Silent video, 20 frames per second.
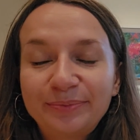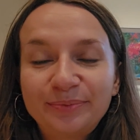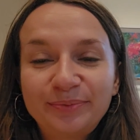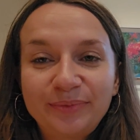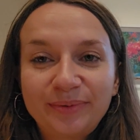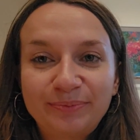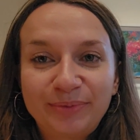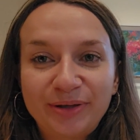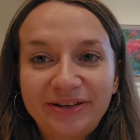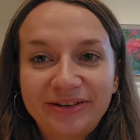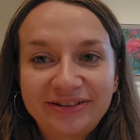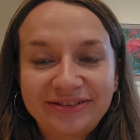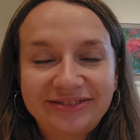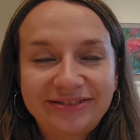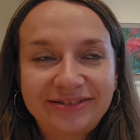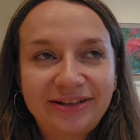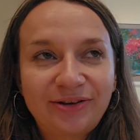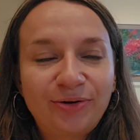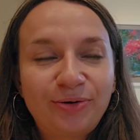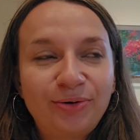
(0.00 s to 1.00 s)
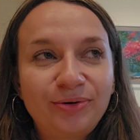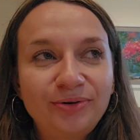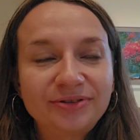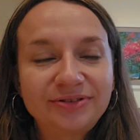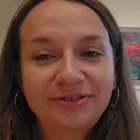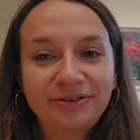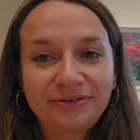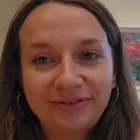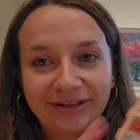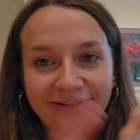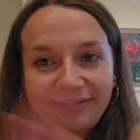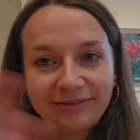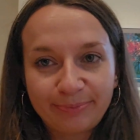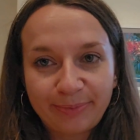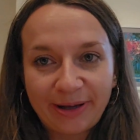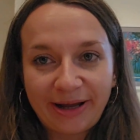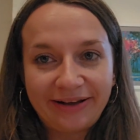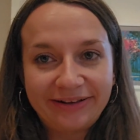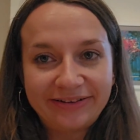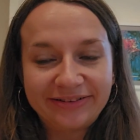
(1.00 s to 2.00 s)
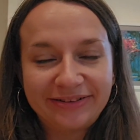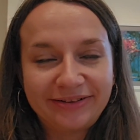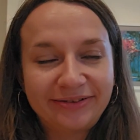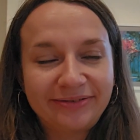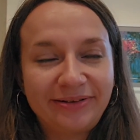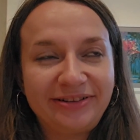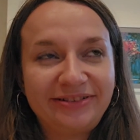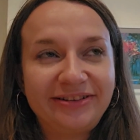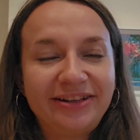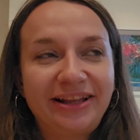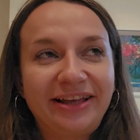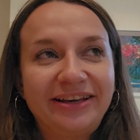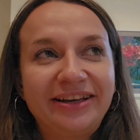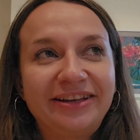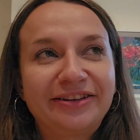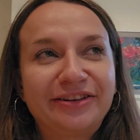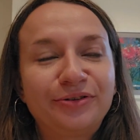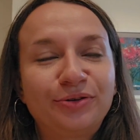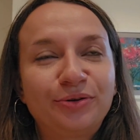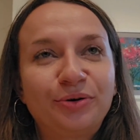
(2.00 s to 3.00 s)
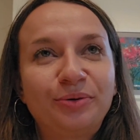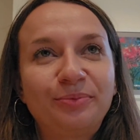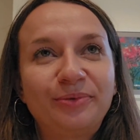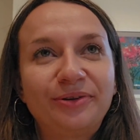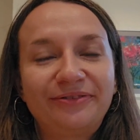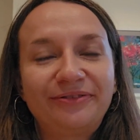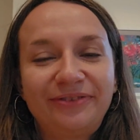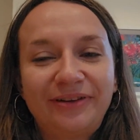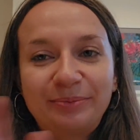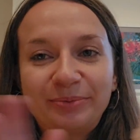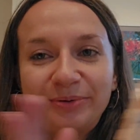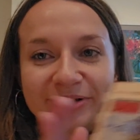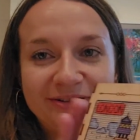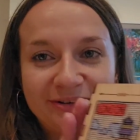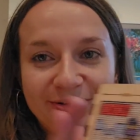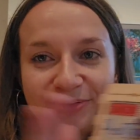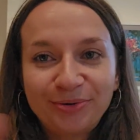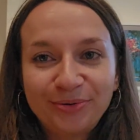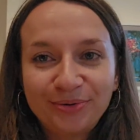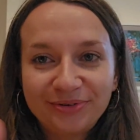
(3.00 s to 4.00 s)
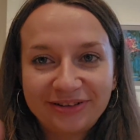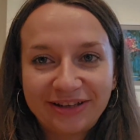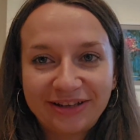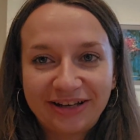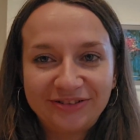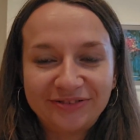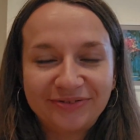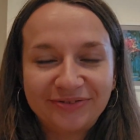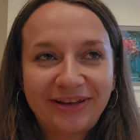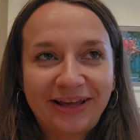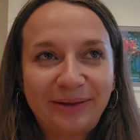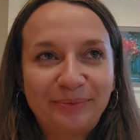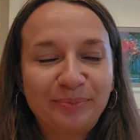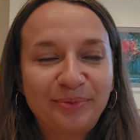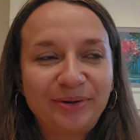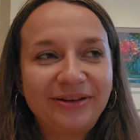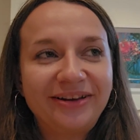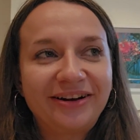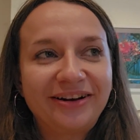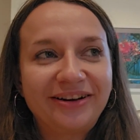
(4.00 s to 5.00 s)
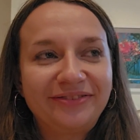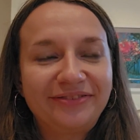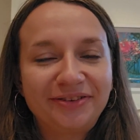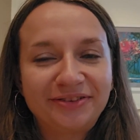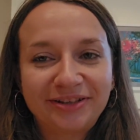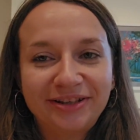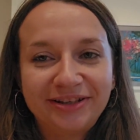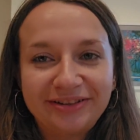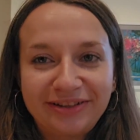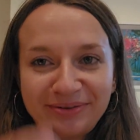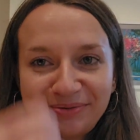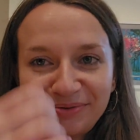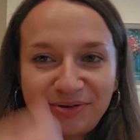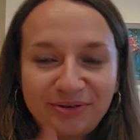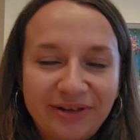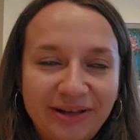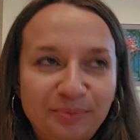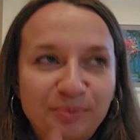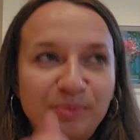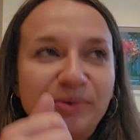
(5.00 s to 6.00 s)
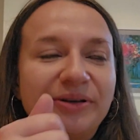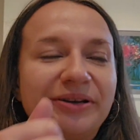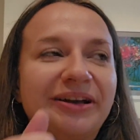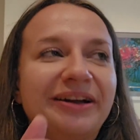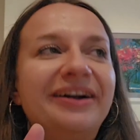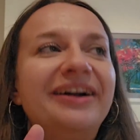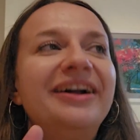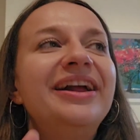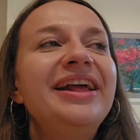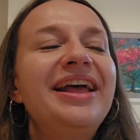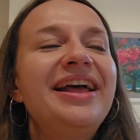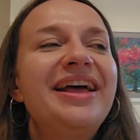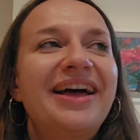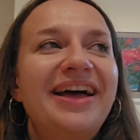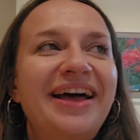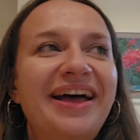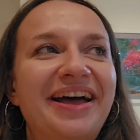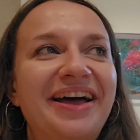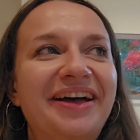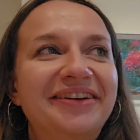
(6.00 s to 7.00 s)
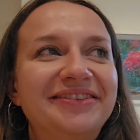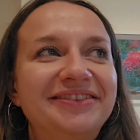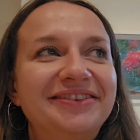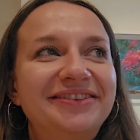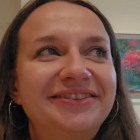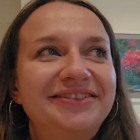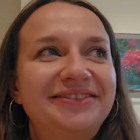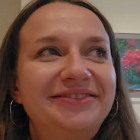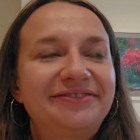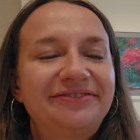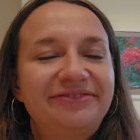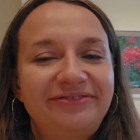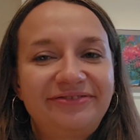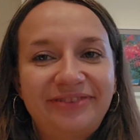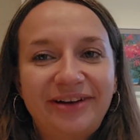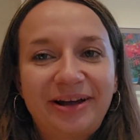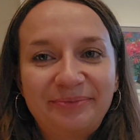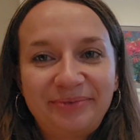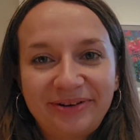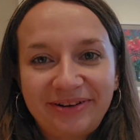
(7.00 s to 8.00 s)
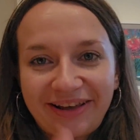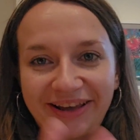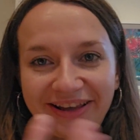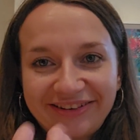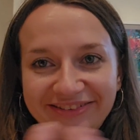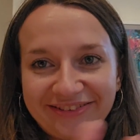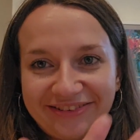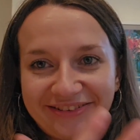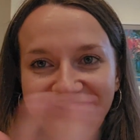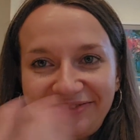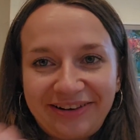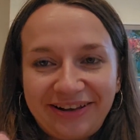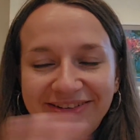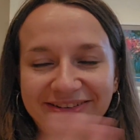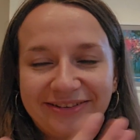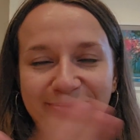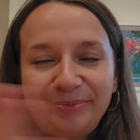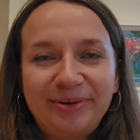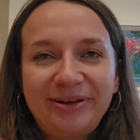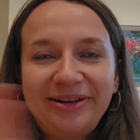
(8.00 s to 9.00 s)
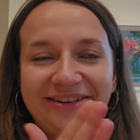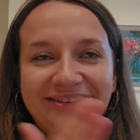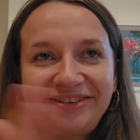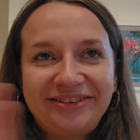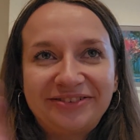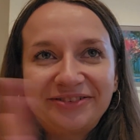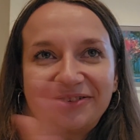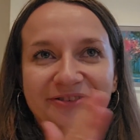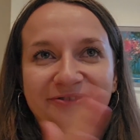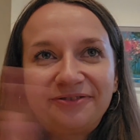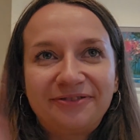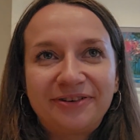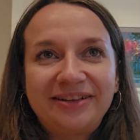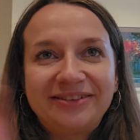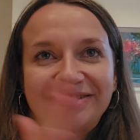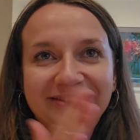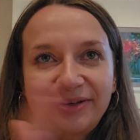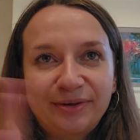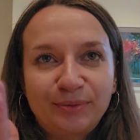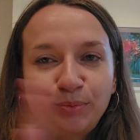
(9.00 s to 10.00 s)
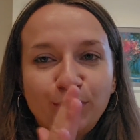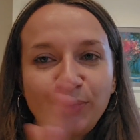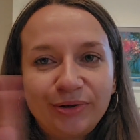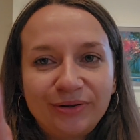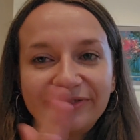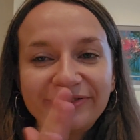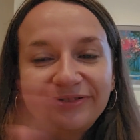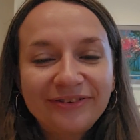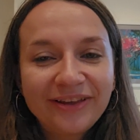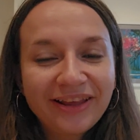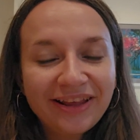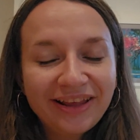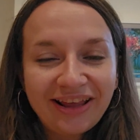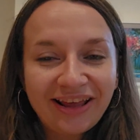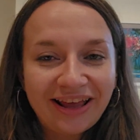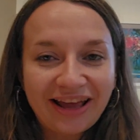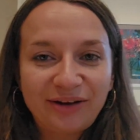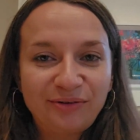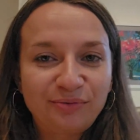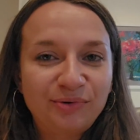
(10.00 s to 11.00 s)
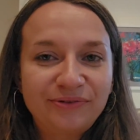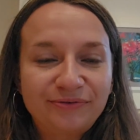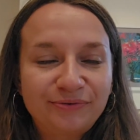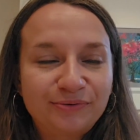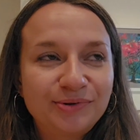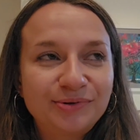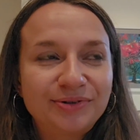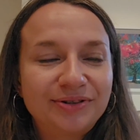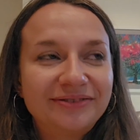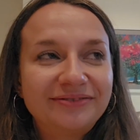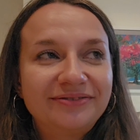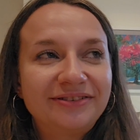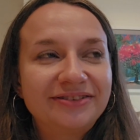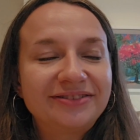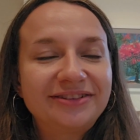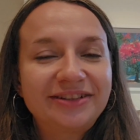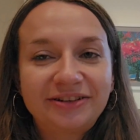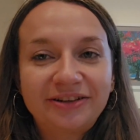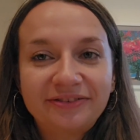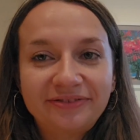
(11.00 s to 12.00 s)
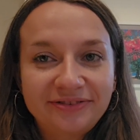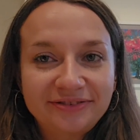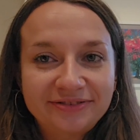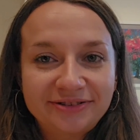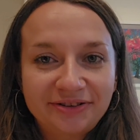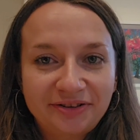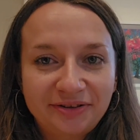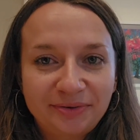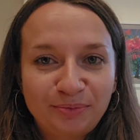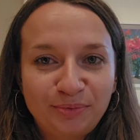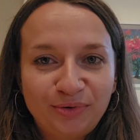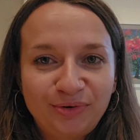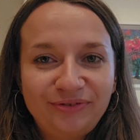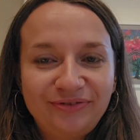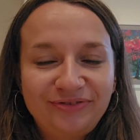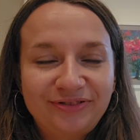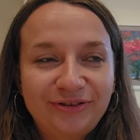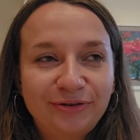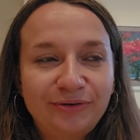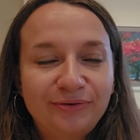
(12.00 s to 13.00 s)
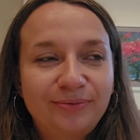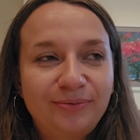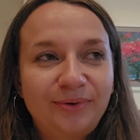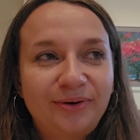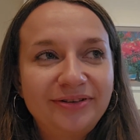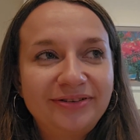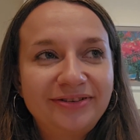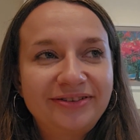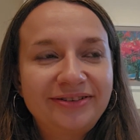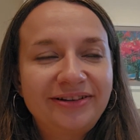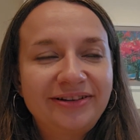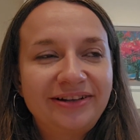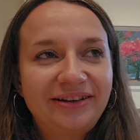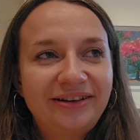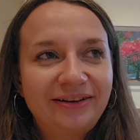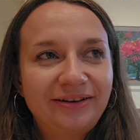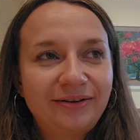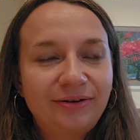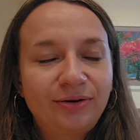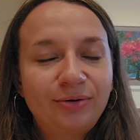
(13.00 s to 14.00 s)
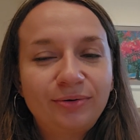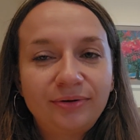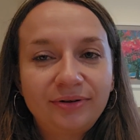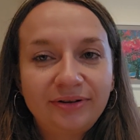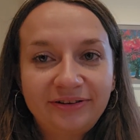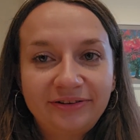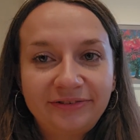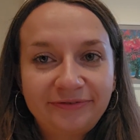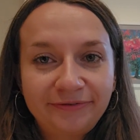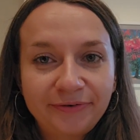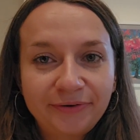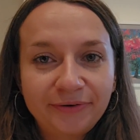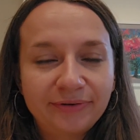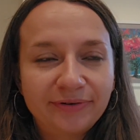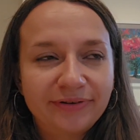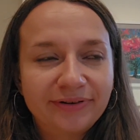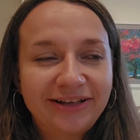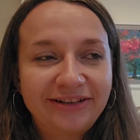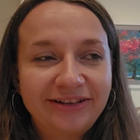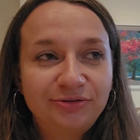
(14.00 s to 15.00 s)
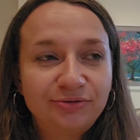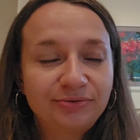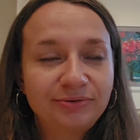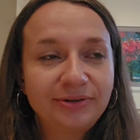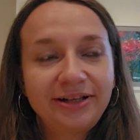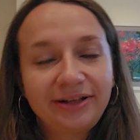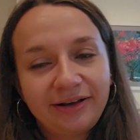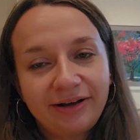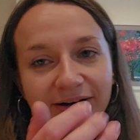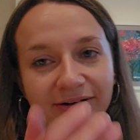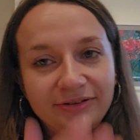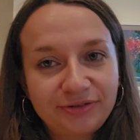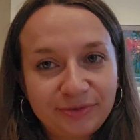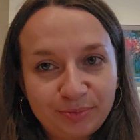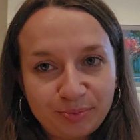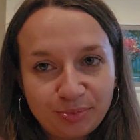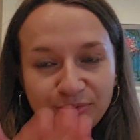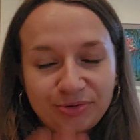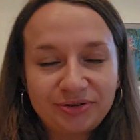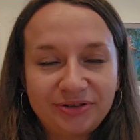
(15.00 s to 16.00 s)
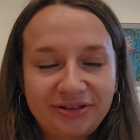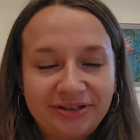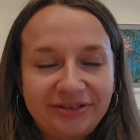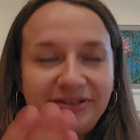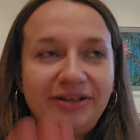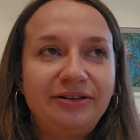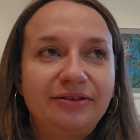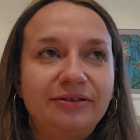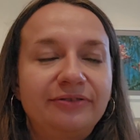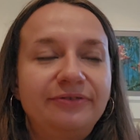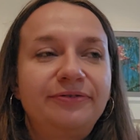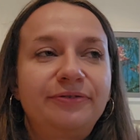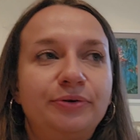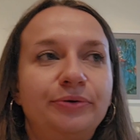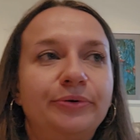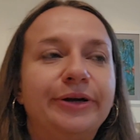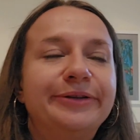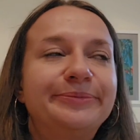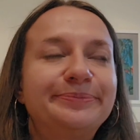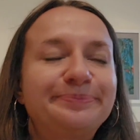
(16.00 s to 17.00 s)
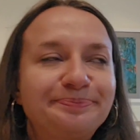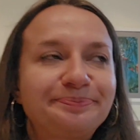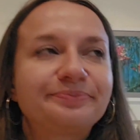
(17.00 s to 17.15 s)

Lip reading: because the holes don't expand. So basically, like in normal fabric, the holes kind of get bigger if you need them to get bigger, because fabric has the flexibility, you know, threads can move. And with wood, obviously, nothing's gonna move. So once the hole is full, it's really hard to push the needle through it.